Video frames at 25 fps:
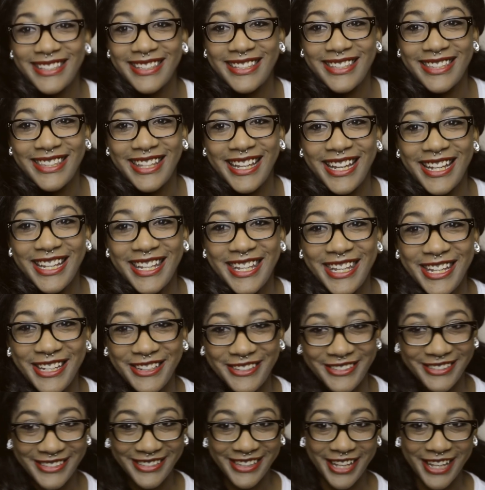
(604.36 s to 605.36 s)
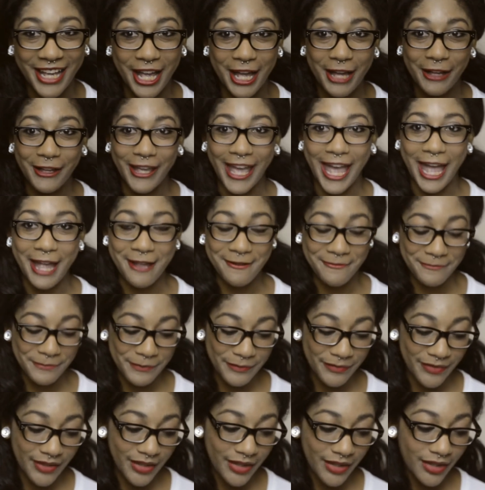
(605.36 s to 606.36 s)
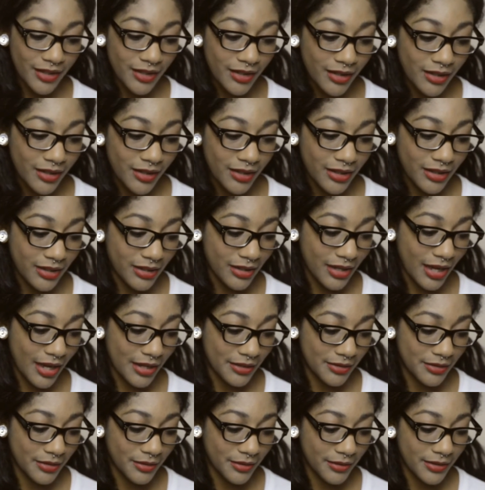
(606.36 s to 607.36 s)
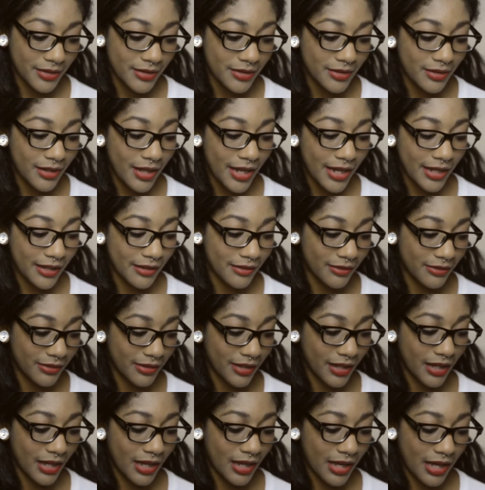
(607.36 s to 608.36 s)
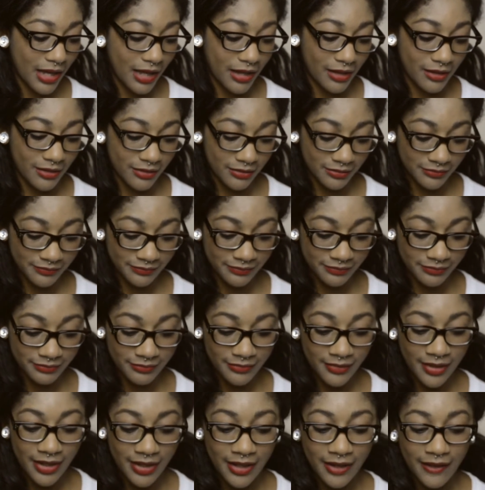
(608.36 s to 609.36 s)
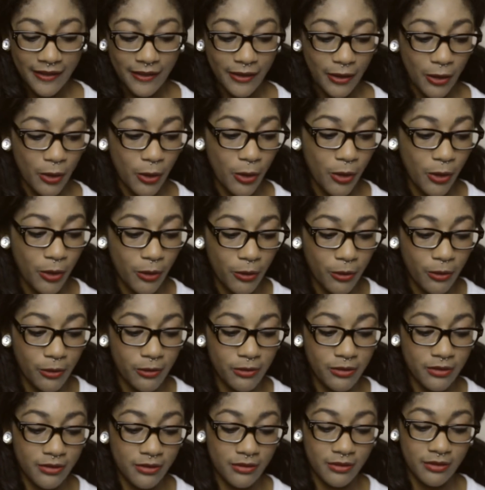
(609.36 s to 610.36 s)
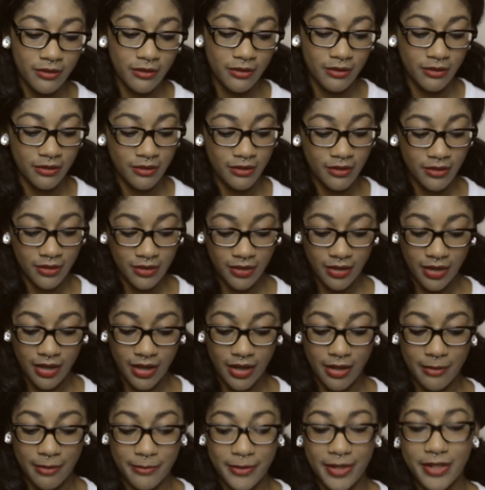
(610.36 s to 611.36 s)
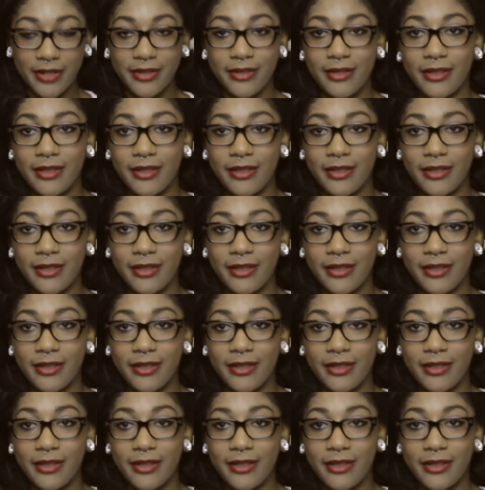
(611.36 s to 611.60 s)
Thank you. Okay. Yeah, so it's like the whole, here's the